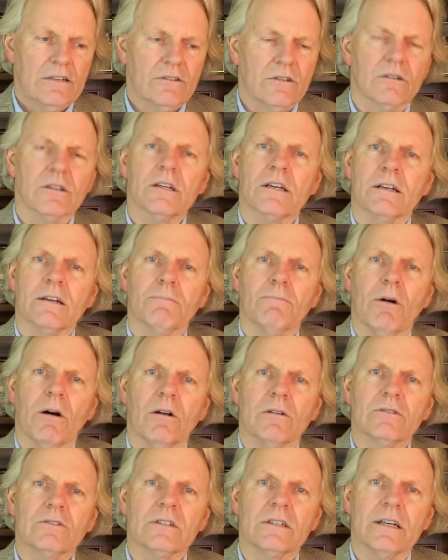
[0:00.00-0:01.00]
to look at a
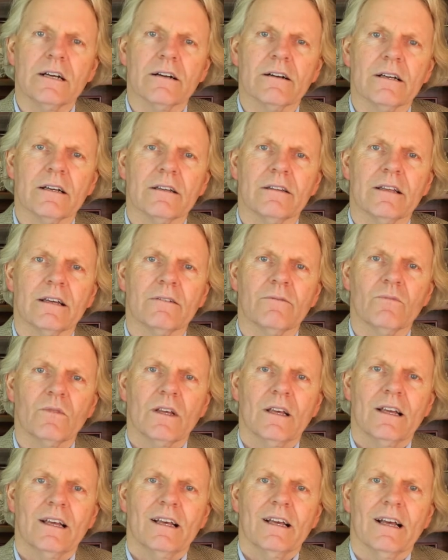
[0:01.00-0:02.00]
policy area
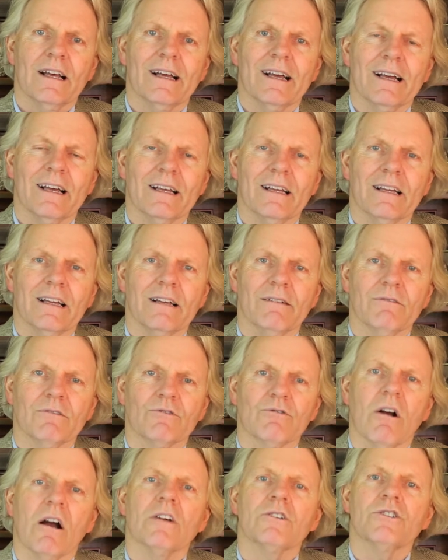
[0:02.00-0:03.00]
that
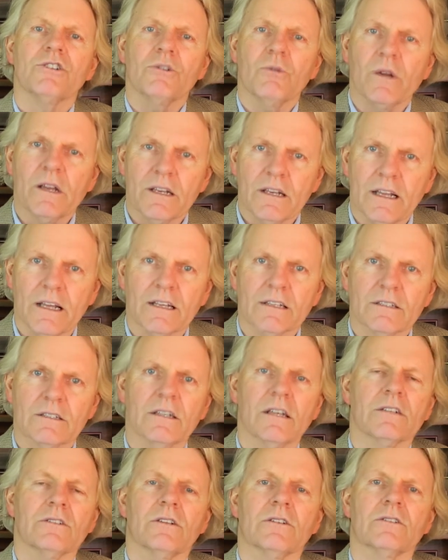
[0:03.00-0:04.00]
draws you in
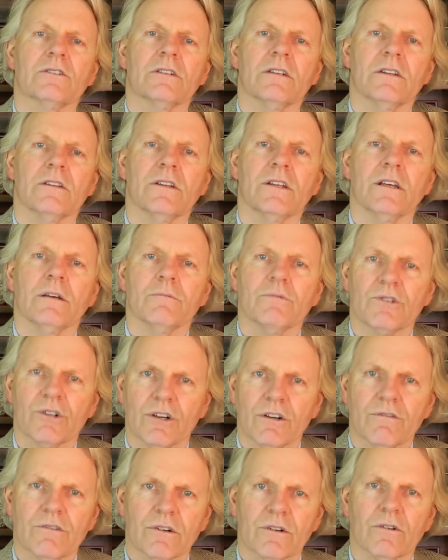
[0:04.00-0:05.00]
as not just the
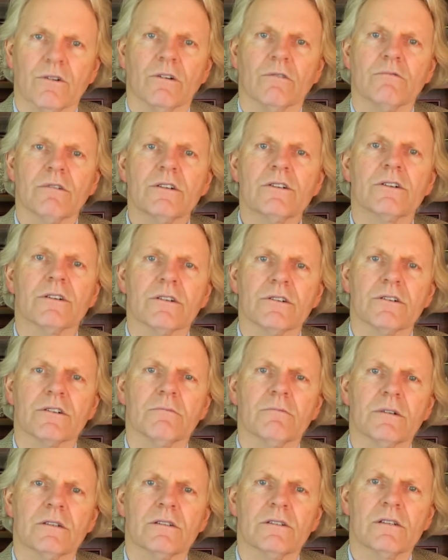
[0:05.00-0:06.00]
observer or
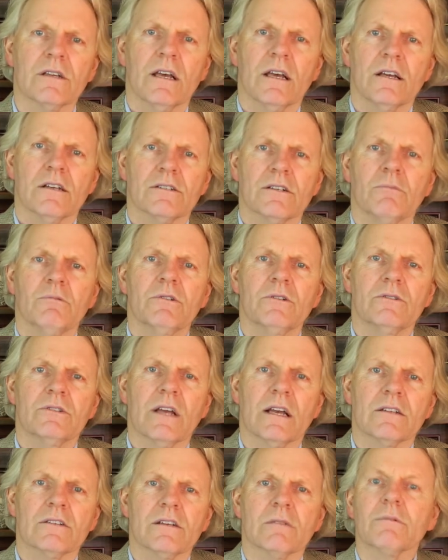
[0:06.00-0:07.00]
researcher, but as someone who's
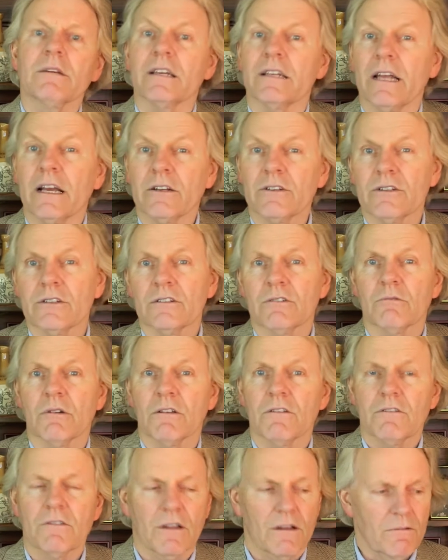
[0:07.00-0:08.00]
had some connections
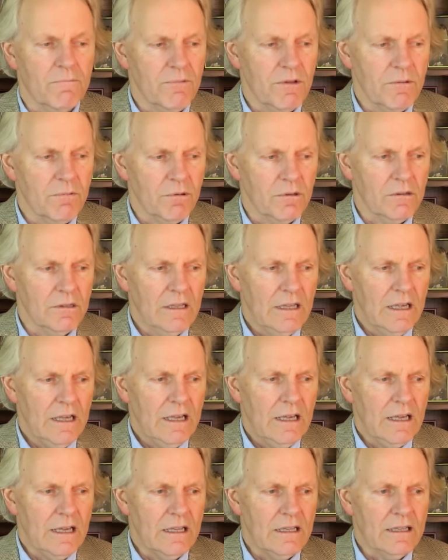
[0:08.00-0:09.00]
with people
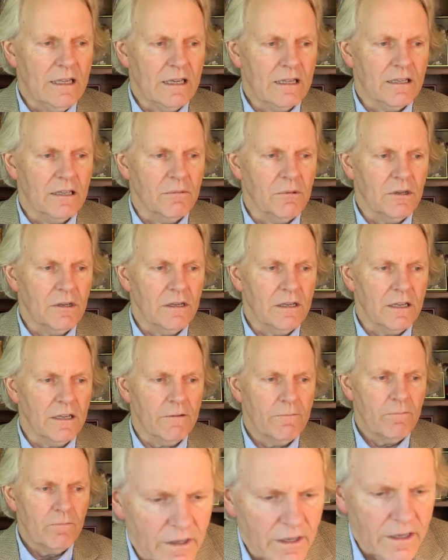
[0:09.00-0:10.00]
in that
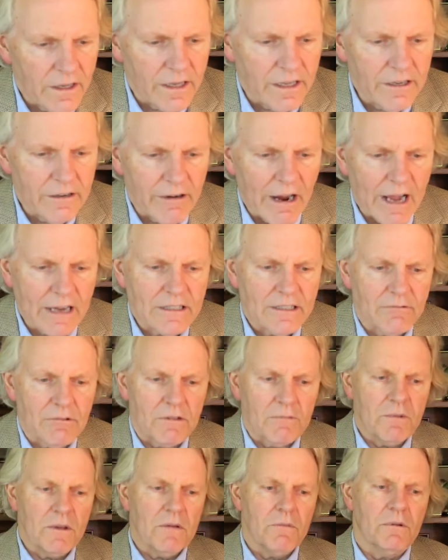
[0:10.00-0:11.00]
community. Interacting
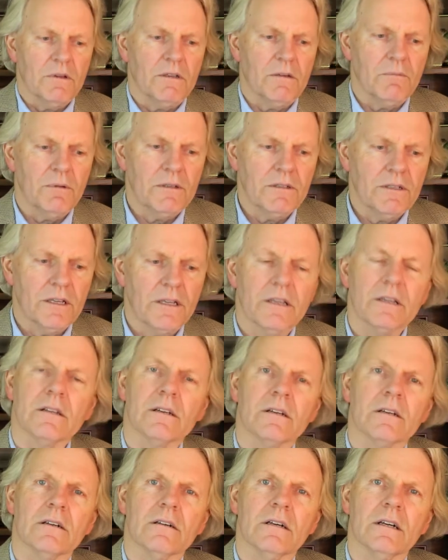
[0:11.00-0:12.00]
with people in a
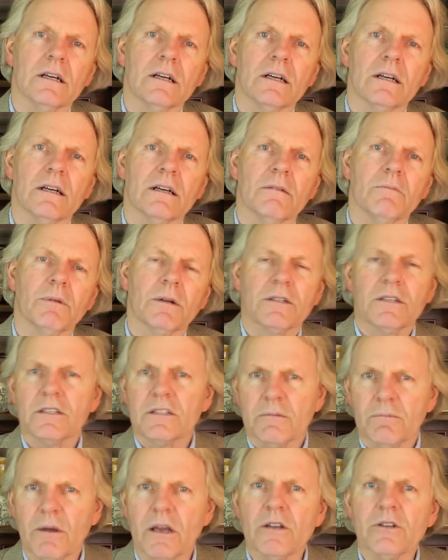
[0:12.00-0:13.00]
particular
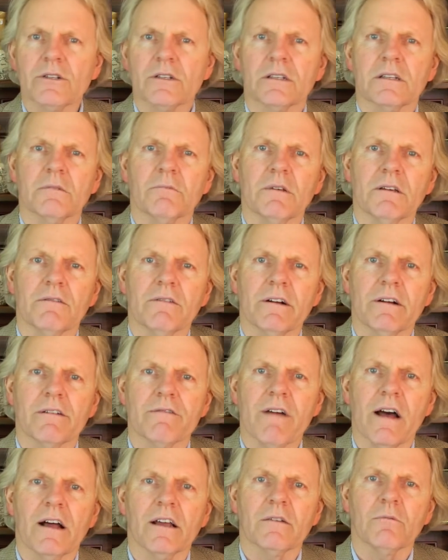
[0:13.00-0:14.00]
participation can be a
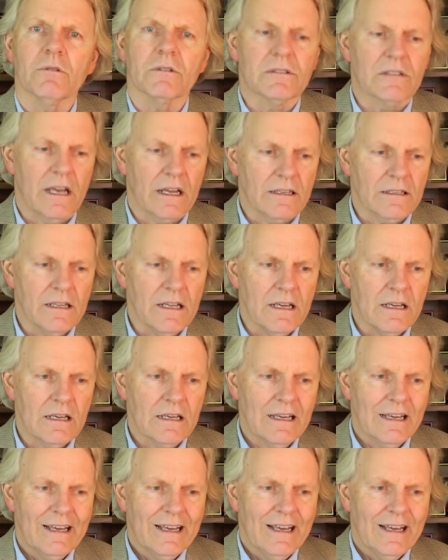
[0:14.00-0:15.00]
very valuable technique,